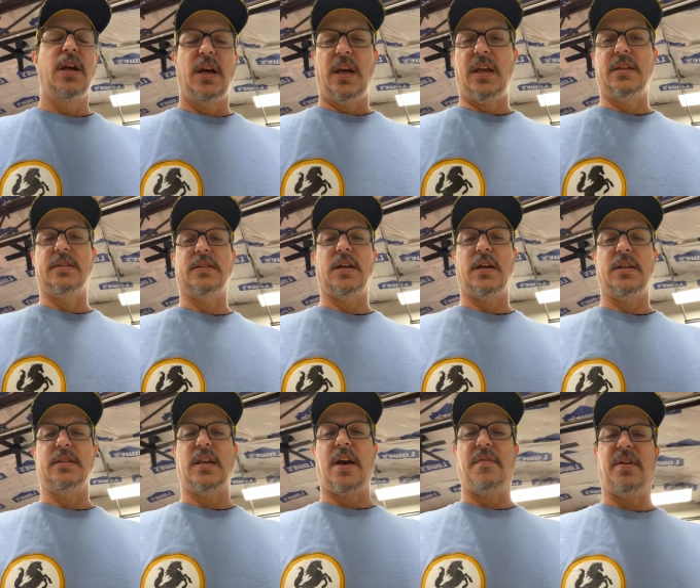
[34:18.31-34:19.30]
it
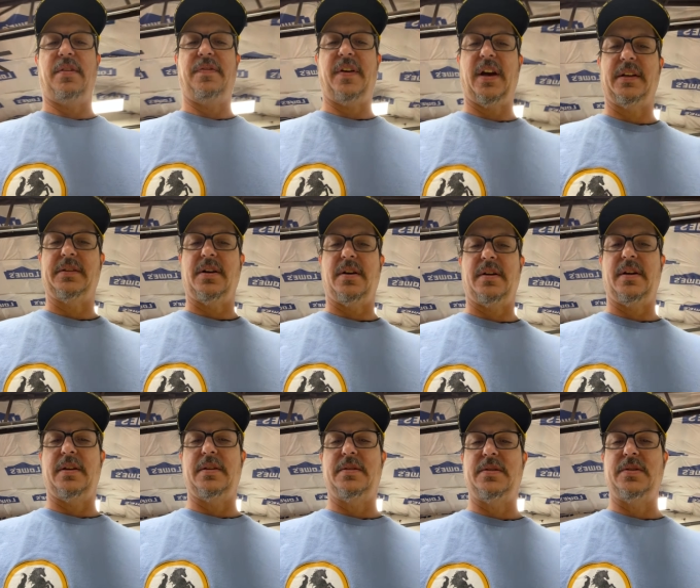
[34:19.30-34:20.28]
does have an effect on
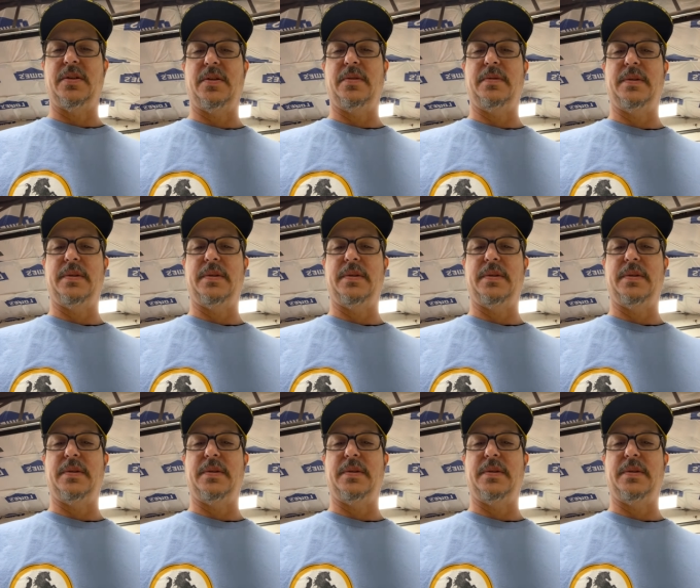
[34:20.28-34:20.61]
it. So